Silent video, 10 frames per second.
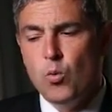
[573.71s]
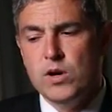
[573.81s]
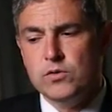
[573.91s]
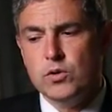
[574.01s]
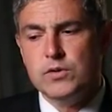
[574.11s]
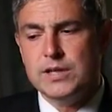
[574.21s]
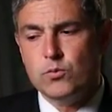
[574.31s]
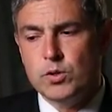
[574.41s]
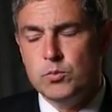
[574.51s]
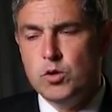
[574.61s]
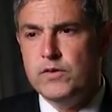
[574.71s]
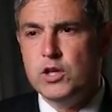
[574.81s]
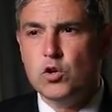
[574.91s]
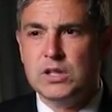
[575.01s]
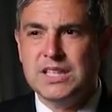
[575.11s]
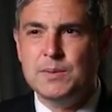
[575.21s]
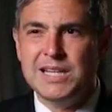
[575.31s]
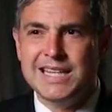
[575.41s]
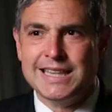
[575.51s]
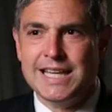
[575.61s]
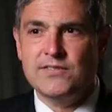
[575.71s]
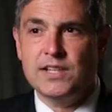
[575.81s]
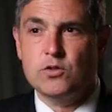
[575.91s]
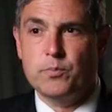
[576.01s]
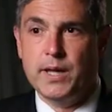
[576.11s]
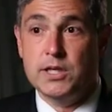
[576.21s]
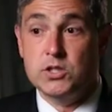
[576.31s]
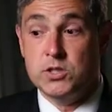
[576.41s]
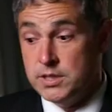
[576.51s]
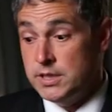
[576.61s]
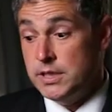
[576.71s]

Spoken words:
we've learned that removing or eliminating that left atrial appendage